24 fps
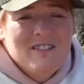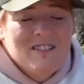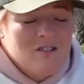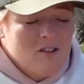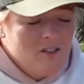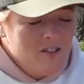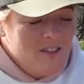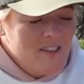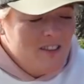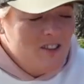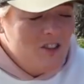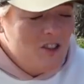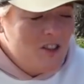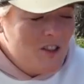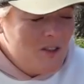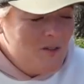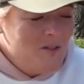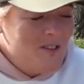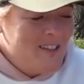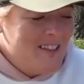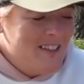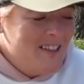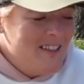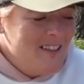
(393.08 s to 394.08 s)
is on this
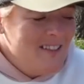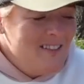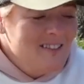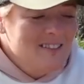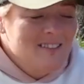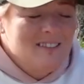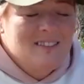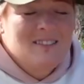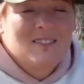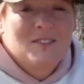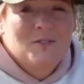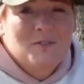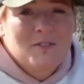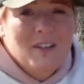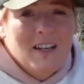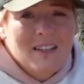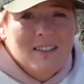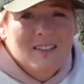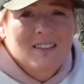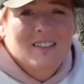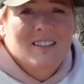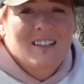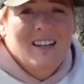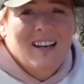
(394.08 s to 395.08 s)
unit is the
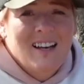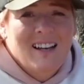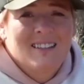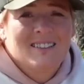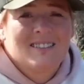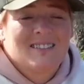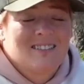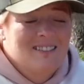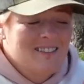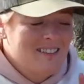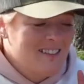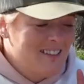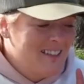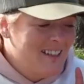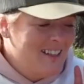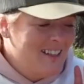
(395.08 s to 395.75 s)
fact that it has